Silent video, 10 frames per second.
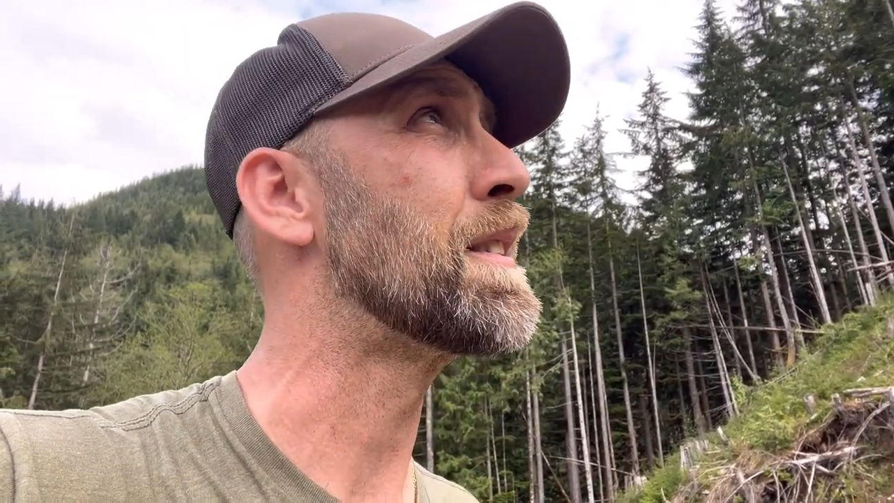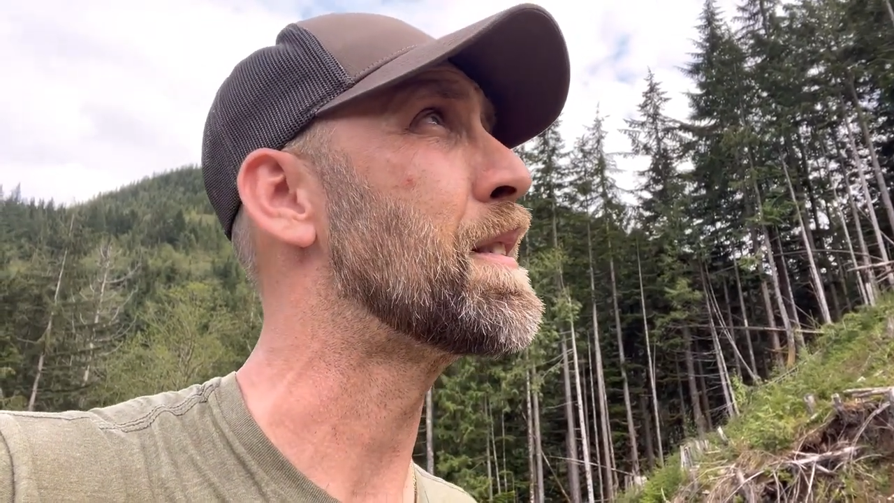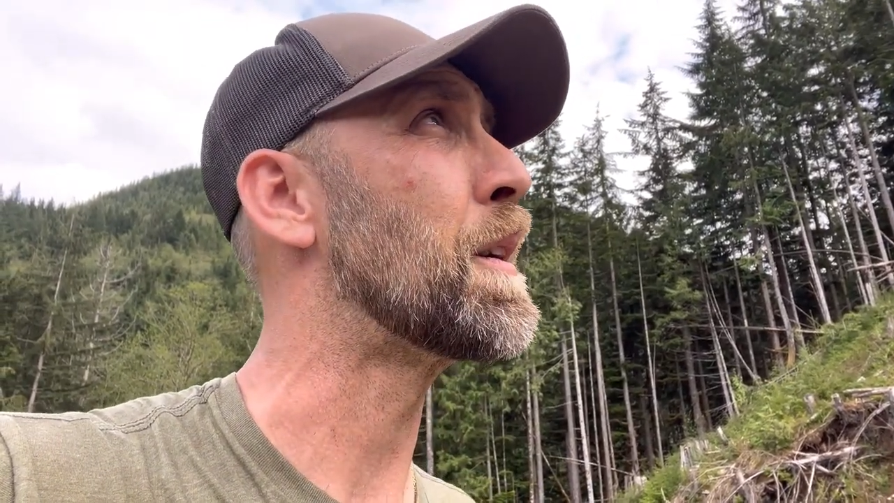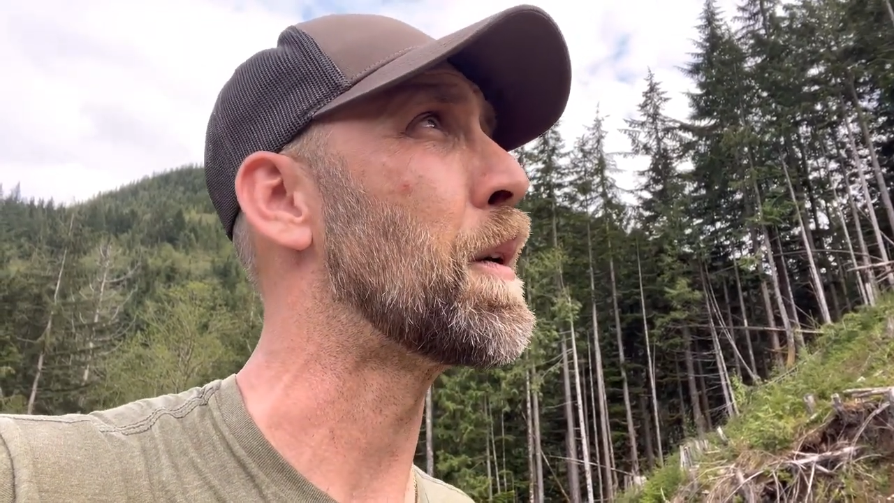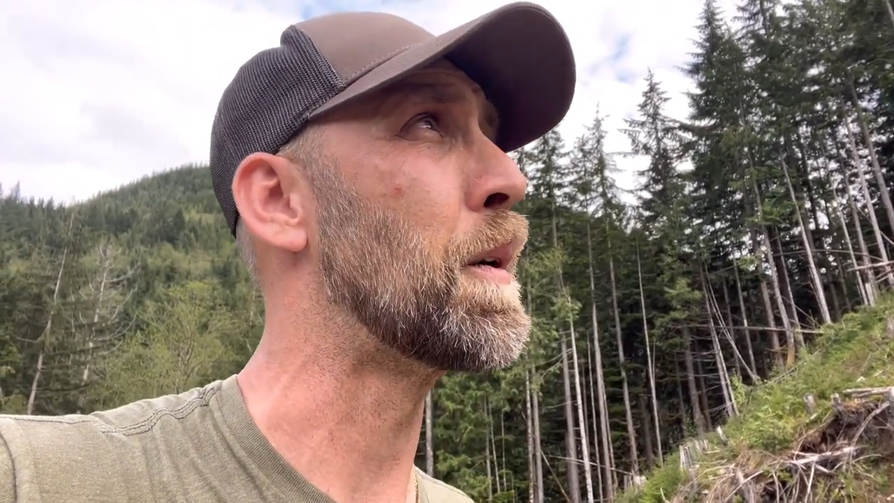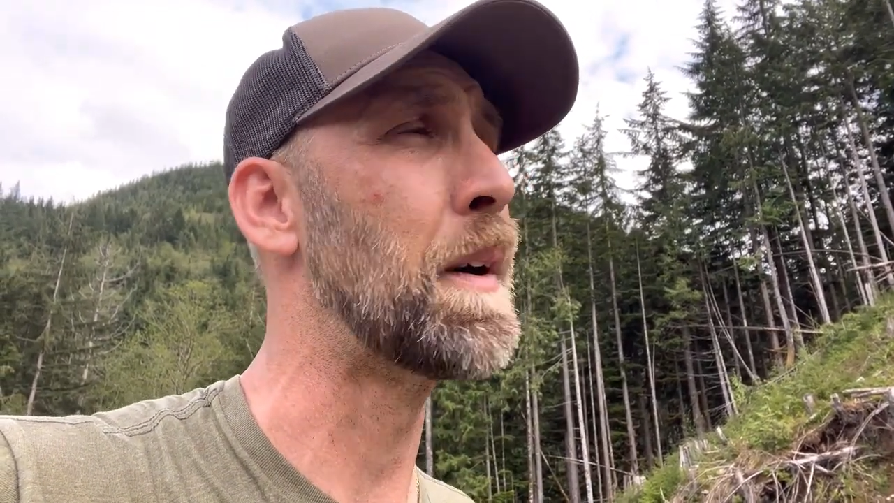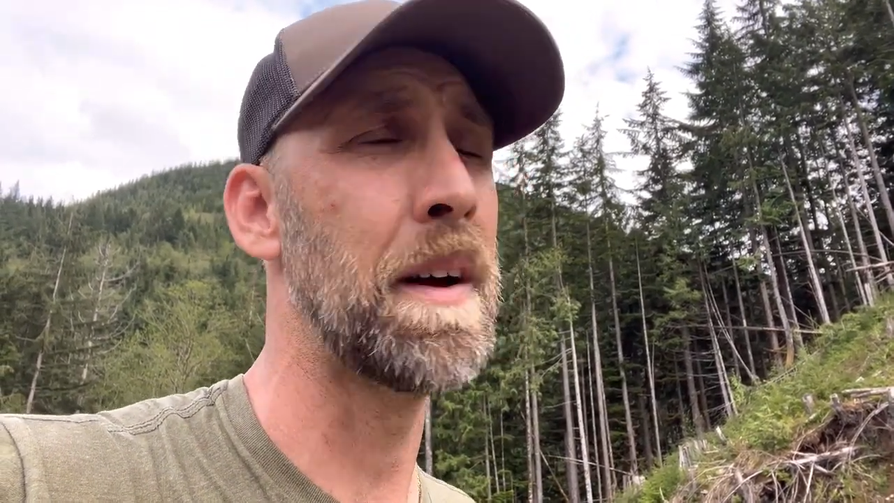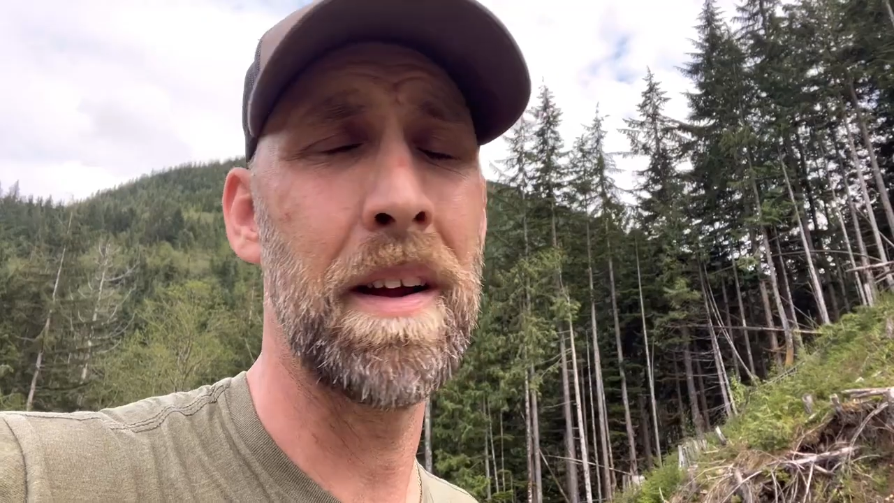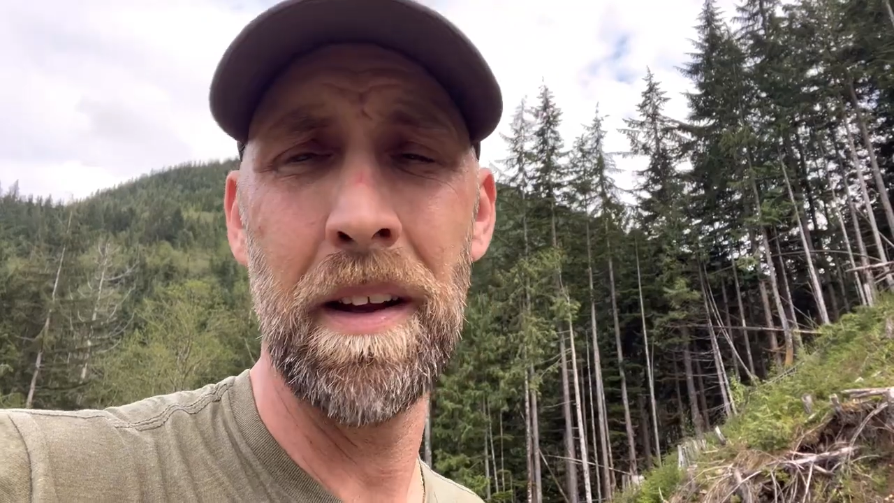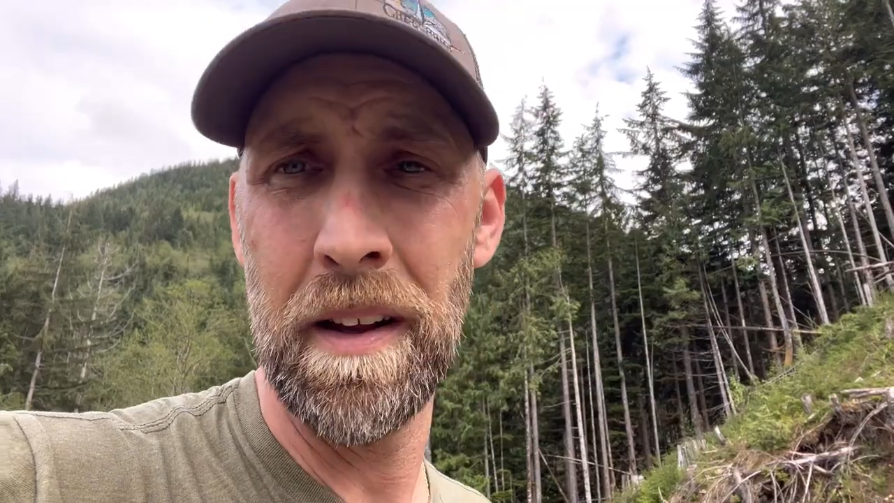So
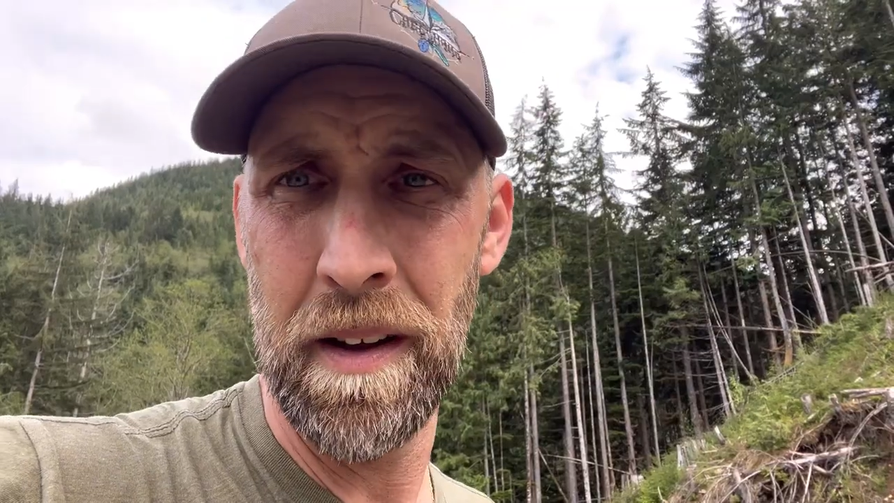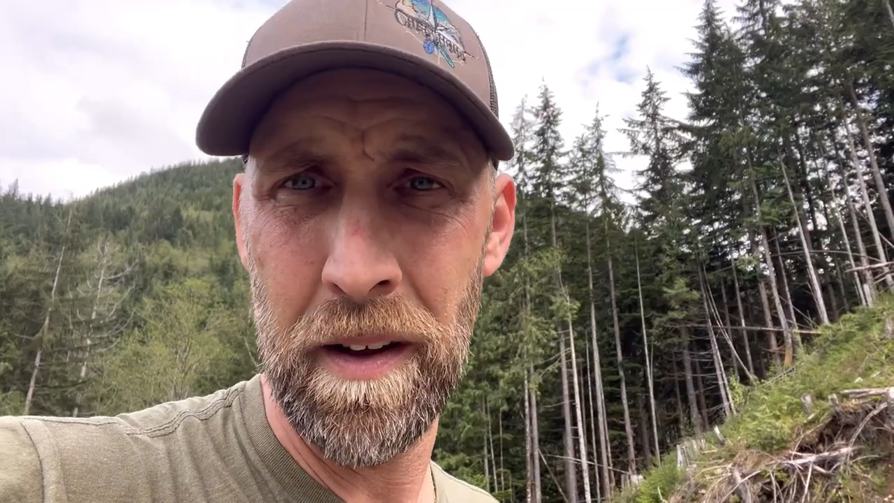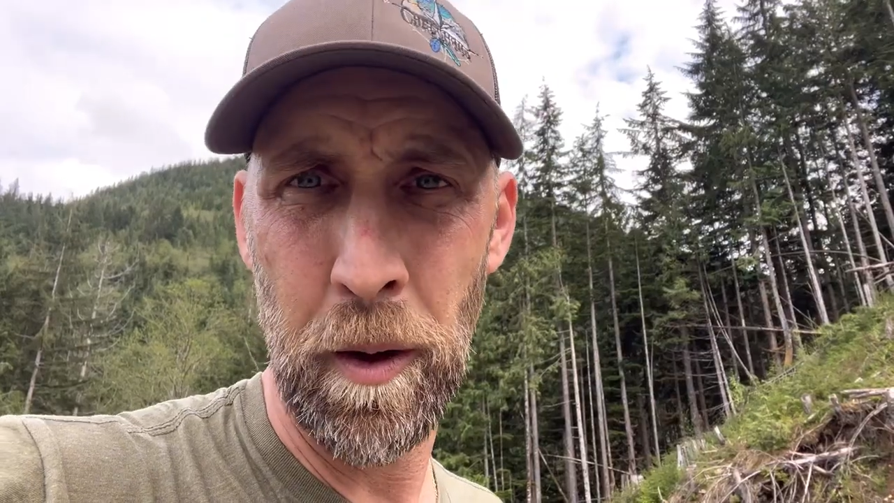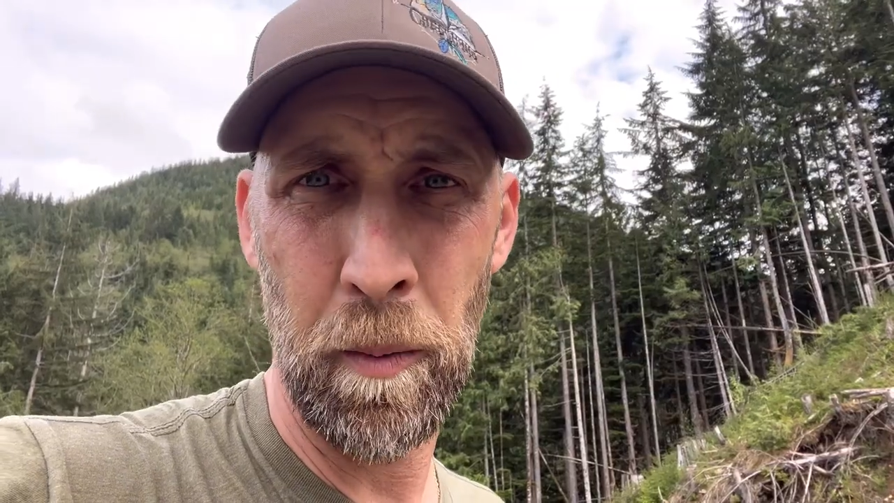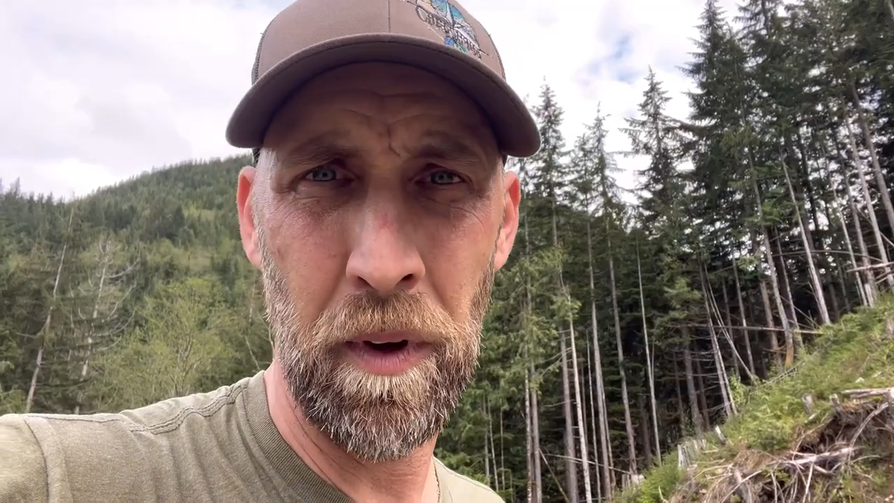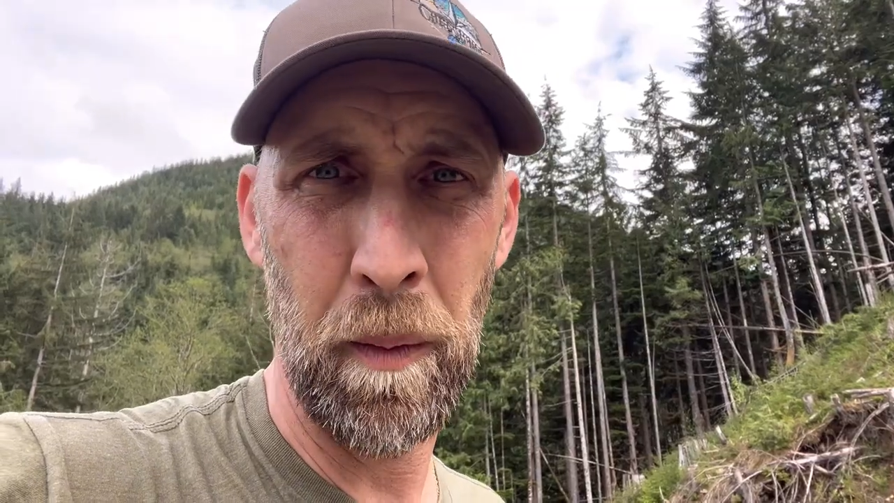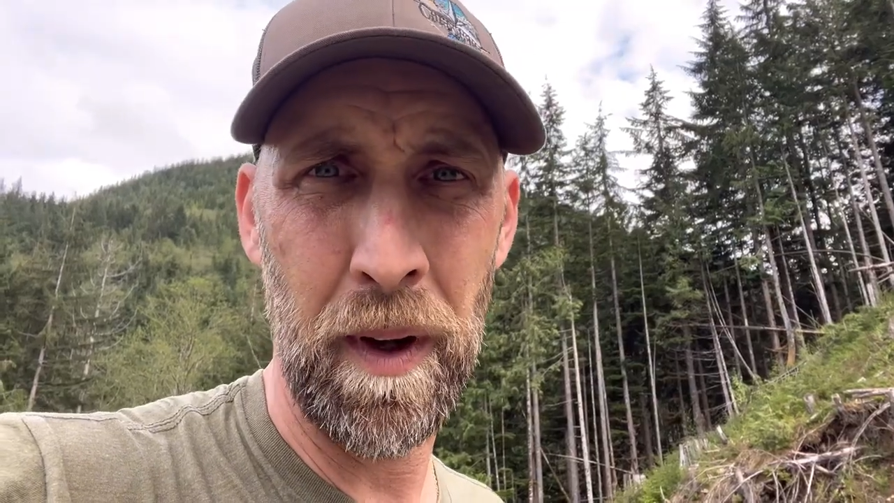hopefully we